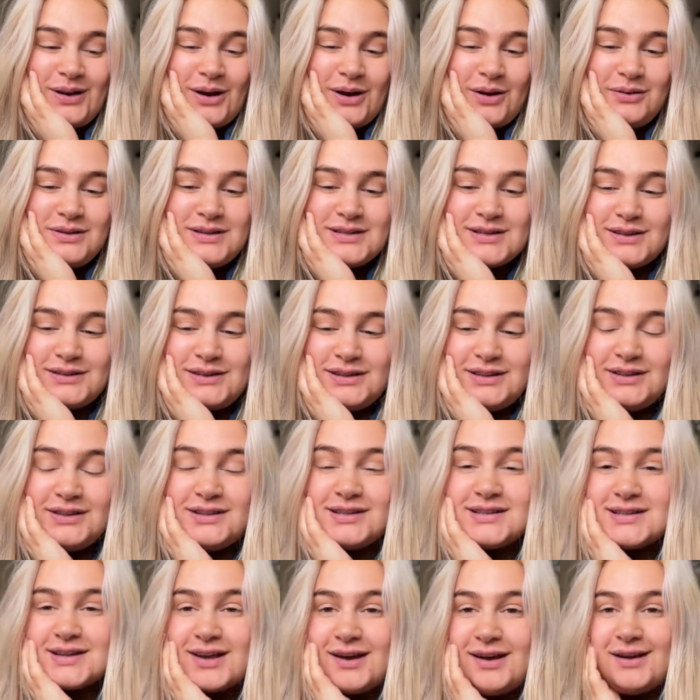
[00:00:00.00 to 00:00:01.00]
Owen's going to do the
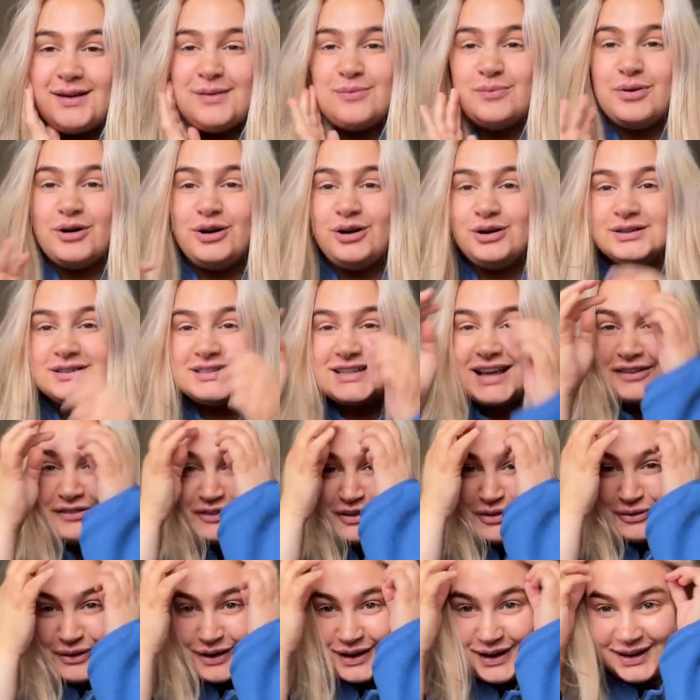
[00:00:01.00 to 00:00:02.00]
skirting boards after
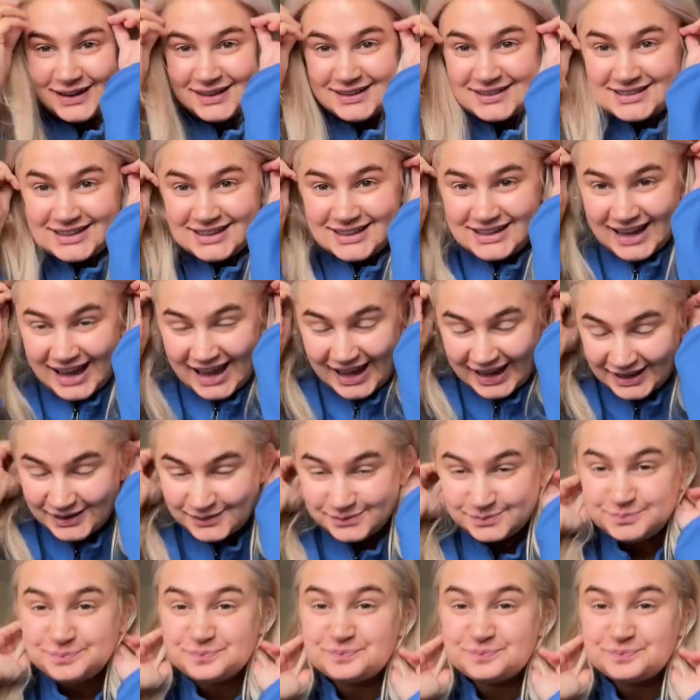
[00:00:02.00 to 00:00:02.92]
work today.